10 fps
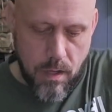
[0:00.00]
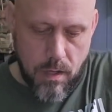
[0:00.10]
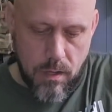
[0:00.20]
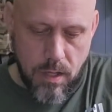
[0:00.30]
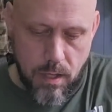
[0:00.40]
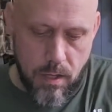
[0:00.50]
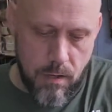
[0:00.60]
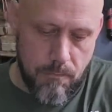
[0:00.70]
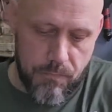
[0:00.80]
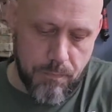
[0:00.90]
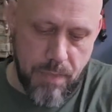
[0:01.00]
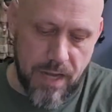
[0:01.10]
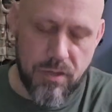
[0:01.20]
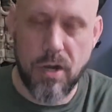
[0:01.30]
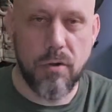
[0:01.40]
And then
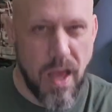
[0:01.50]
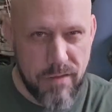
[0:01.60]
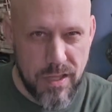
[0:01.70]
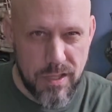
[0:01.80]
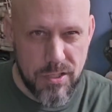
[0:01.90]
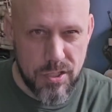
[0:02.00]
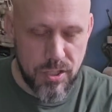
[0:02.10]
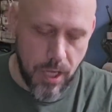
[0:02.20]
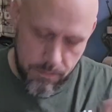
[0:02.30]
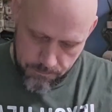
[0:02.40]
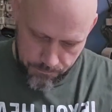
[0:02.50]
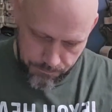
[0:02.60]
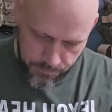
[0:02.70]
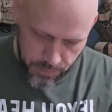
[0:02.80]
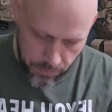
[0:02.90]
back there, I don't have anything just yet.
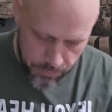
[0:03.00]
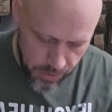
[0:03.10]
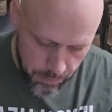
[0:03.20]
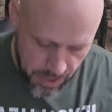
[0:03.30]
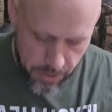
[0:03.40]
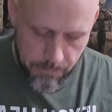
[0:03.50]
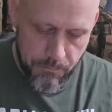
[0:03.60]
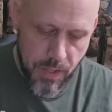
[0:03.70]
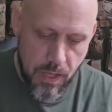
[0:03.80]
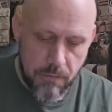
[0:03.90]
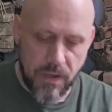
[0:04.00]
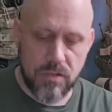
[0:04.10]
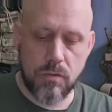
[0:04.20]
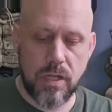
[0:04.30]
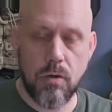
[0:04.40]
Another thing I'm adding. If I
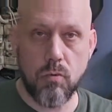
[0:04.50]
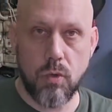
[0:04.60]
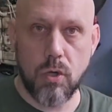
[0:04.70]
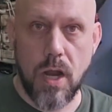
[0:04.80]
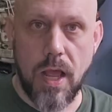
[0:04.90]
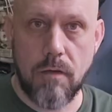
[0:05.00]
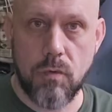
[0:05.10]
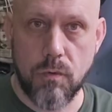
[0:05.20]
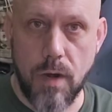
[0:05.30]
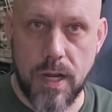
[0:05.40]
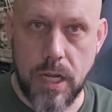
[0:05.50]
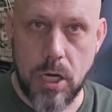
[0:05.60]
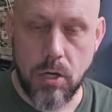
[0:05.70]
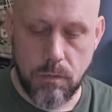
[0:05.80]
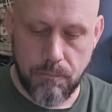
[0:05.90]
do need a ruler, I have one right
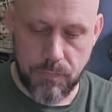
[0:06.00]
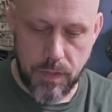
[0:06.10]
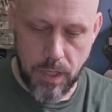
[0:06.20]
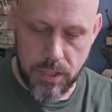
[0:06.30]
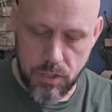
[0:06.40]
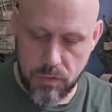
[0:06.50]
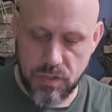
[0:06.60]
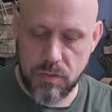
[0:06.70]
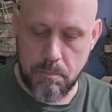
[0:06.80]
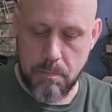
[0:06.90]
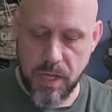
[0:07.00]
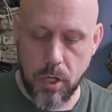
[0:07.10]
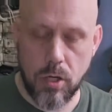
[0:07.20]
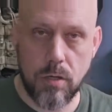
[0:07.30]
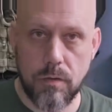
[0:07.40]
here that I can use that's
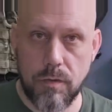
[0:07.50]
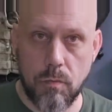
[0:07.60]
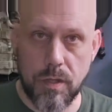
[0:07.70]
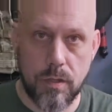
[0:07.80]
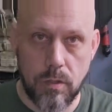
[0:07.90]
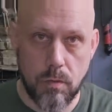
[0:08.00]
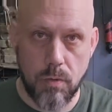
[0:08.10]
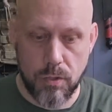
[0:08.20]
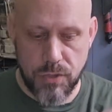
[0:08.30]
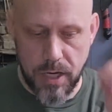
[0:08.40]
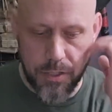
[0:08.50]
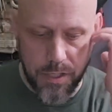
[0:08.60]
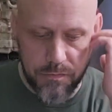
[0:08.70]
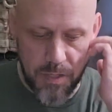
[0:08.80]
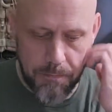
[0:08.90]
bigger than what the little protractor
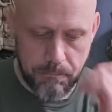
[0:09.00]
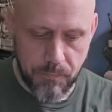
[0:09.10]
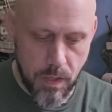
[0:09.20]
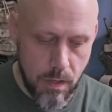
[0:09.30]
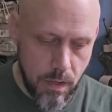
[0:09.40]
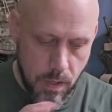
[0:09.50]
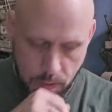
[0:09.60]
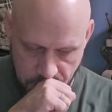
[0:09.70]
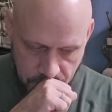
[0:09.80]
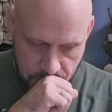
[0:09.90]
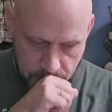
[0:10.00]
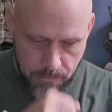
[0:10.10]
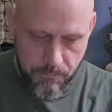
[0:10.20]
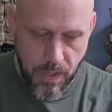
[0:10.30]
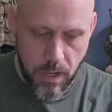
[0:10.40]
gives me.
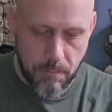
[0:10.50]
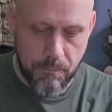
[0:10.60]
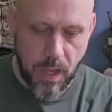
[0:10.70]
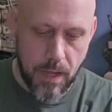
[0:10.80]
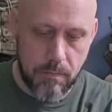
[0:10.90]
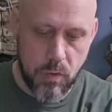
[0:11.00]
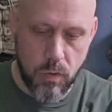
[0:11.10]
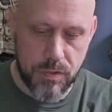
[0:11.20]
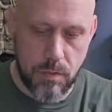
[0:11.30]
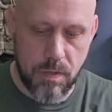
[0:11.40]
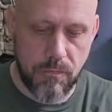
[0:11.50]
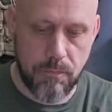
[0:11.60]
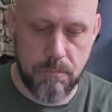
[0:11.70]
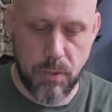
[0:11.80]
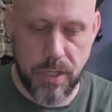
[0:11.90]
I am going to be
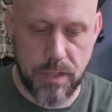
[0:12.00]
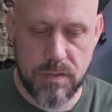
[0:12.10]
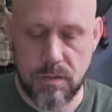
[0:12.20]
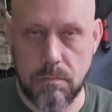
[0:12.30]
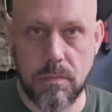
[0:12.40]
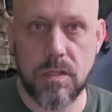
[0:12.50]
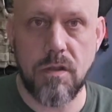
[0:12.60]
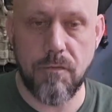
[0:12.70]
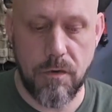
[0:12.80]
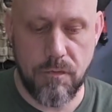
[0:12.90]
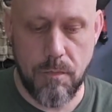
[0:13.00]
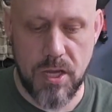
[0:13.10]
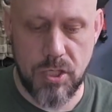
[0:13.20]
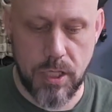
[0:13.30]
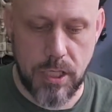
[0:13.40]
putting some different
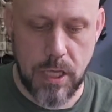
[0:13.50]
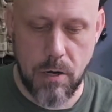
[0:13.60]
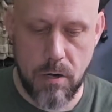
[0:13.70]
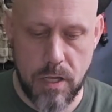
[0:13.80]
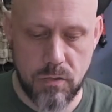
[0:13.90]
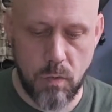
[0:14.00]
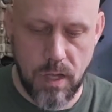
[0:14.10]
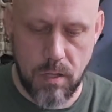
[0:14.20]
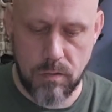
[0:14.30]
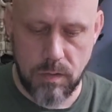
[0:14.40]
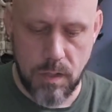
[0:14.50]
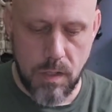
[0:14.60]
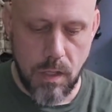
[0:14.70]
information in here as well.